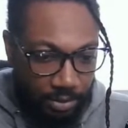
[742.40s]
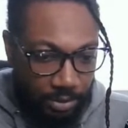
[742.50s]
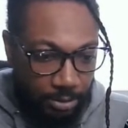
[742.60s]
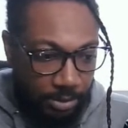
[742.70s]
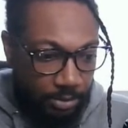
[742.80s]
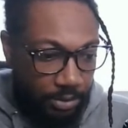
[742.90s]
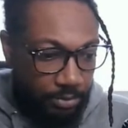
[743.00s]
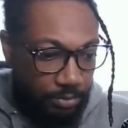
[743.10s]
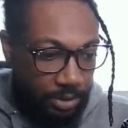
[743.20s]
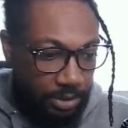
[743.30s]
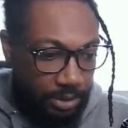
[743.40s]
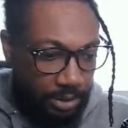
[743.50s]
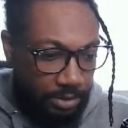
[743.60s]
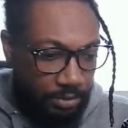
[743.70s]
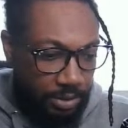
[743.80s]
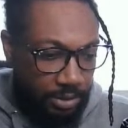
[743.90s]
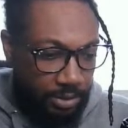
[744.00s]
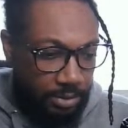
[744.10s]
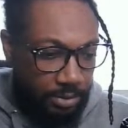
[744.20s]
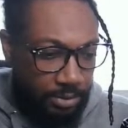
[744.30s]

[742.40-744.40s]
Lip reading: Just give me just 1 second trying to.